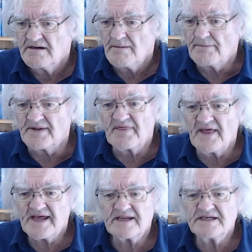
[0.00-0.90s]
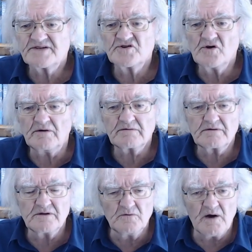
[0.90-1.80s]
But that is not
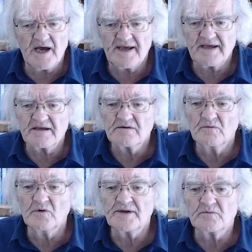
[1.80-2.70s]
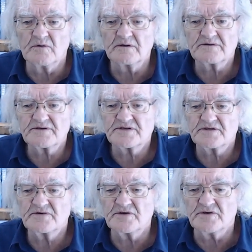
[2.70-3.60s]
the way we want to
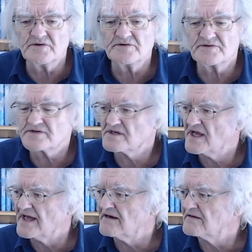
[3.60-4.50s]
use our